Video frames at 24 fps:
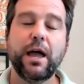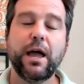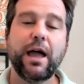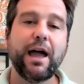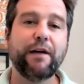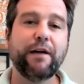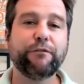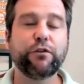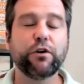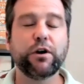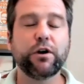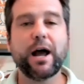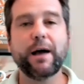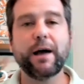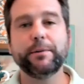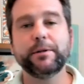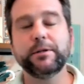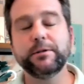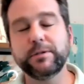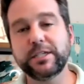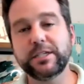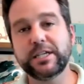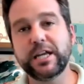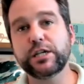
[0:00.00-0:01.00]
And for an
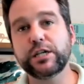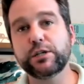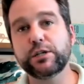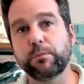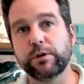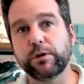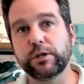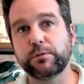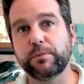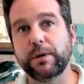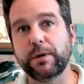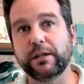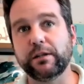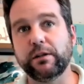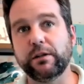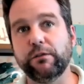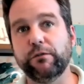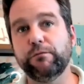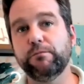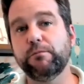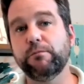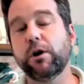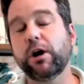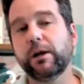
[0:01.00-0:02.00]
optimization perspective,
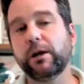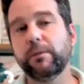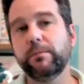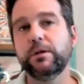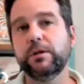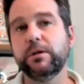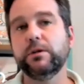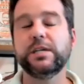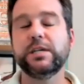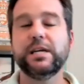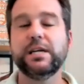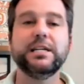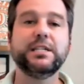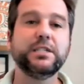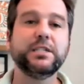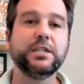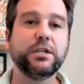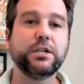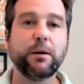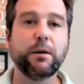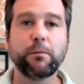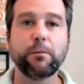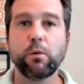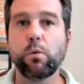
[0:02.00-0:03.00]
MarketMuse is the
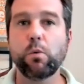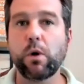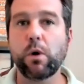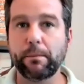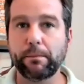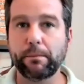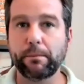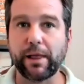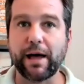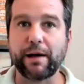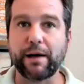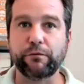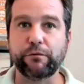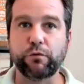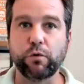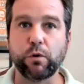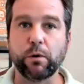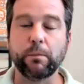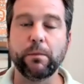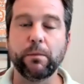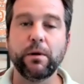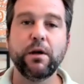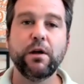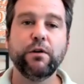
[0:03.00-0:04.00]
#1
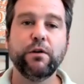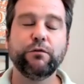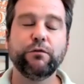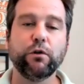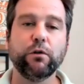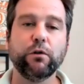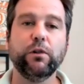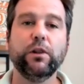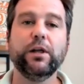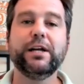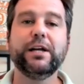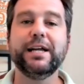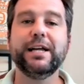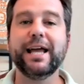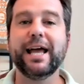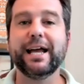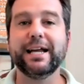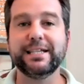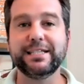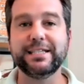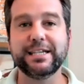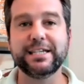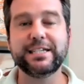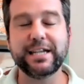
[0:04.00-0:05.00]
platform for looking at
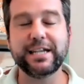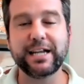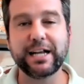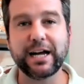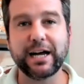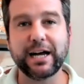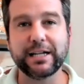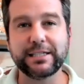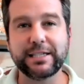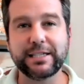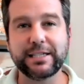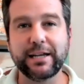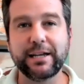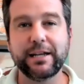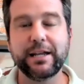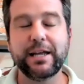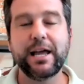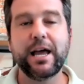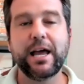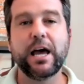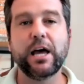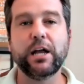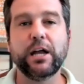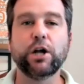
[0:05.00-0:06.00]
existing content
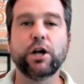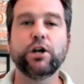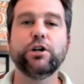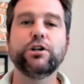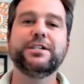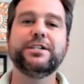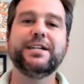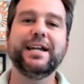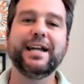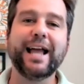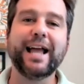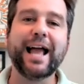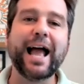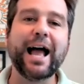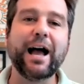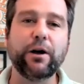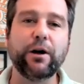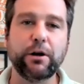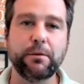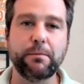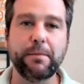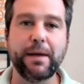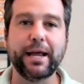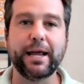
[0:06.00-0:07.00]
and understanding how to
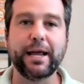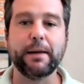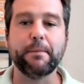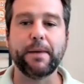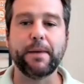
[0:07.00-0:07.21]
make it